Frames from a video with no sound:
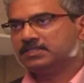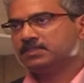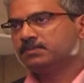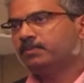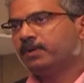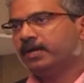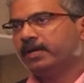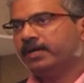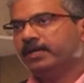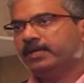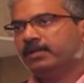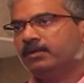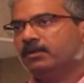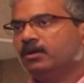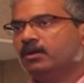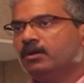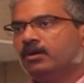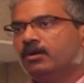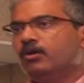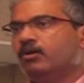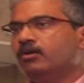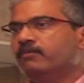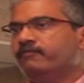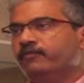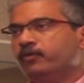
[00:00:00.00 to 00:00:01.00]
spine,
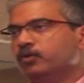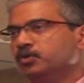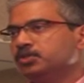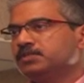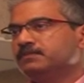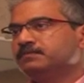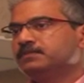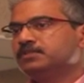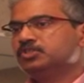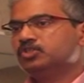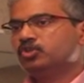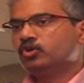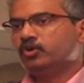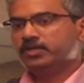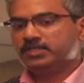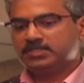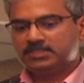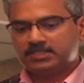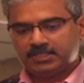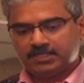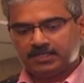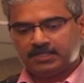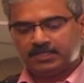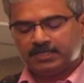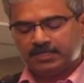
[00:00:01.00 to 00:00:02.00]
or fusion of the joints
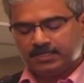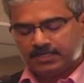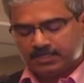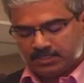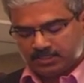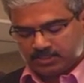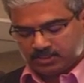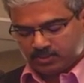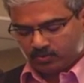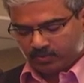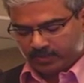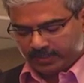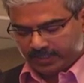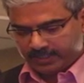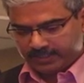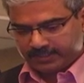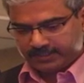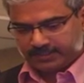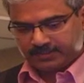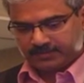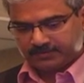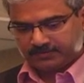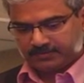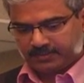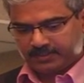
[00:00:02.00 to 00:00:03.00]
in
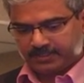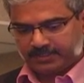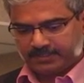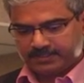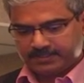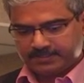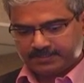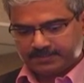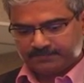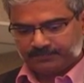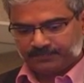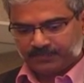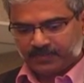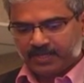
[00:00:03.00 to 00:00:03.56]
psoriatic arthritis.